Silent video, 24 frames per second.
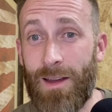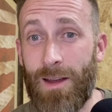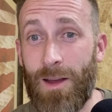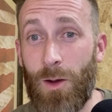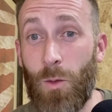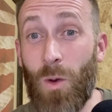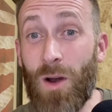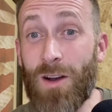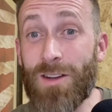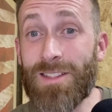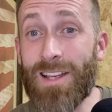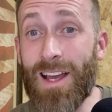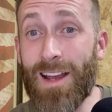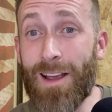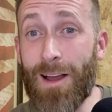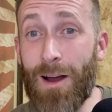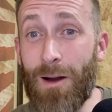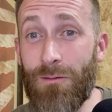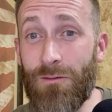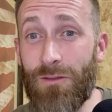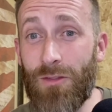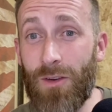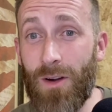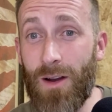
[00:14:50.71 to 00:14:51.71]
Where does that
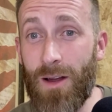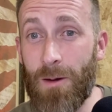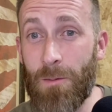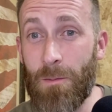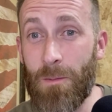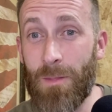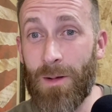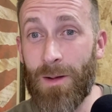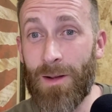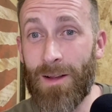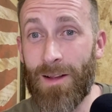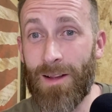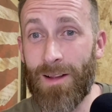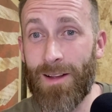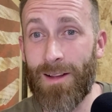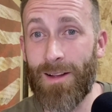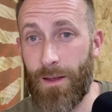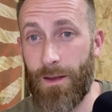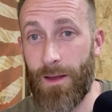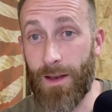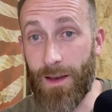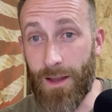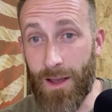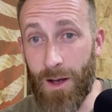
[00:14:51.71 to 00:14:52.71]
come from?
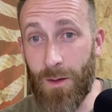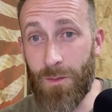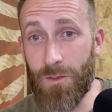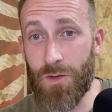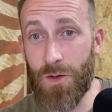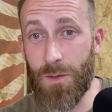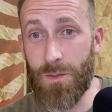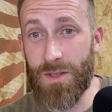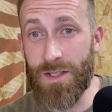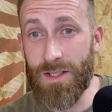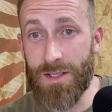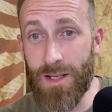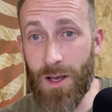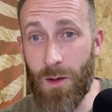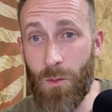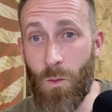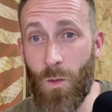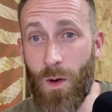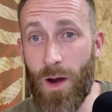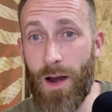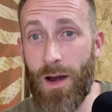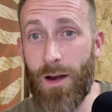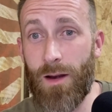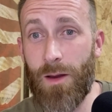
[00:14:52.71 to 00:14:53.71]
It comes from
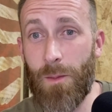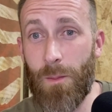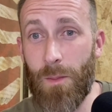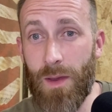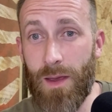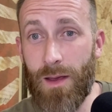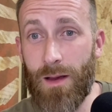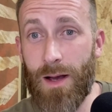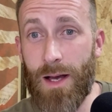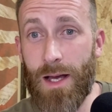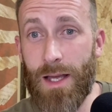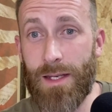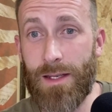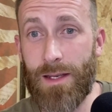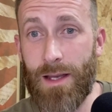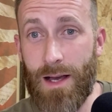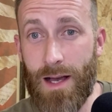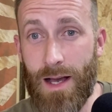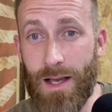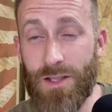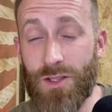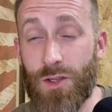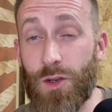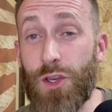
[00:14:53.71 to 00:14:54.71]
somewhere beyond
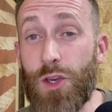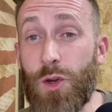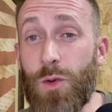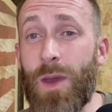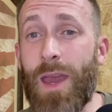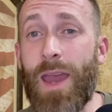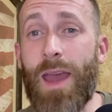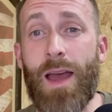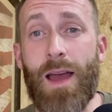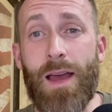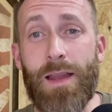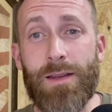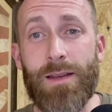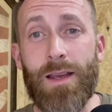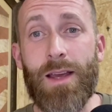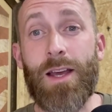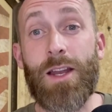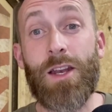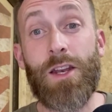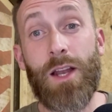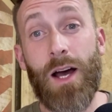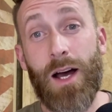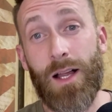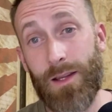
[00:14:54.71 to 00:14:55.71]
us. So you can't
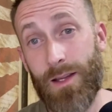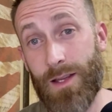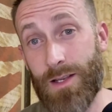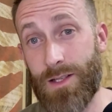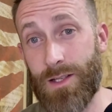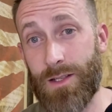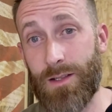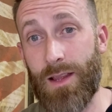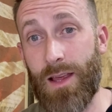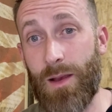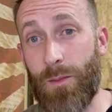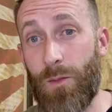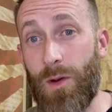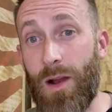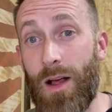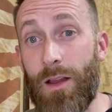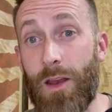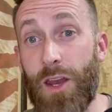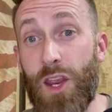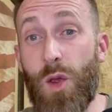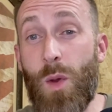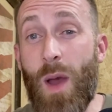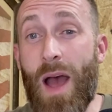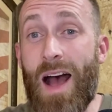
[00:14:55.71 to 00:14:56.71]
not legislate morality.
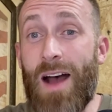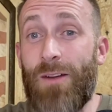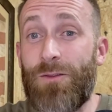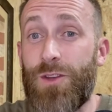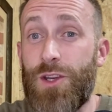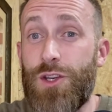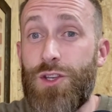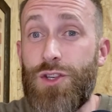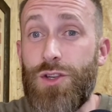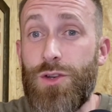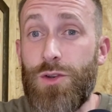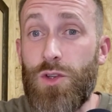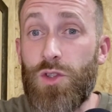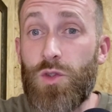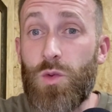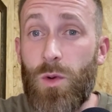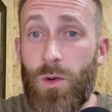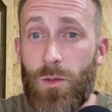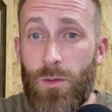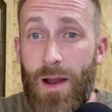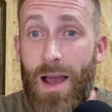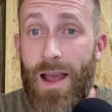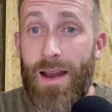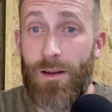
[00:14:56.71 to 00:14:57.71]
You have to choose what
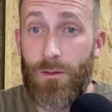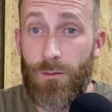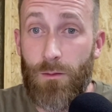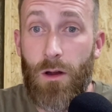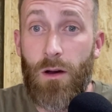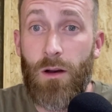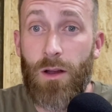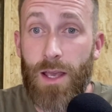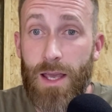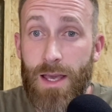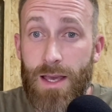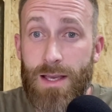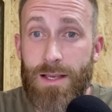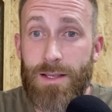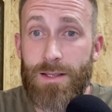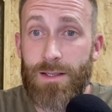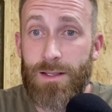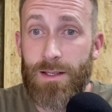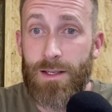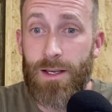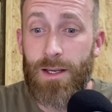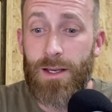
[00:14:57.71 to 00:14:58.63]
right and wrong is.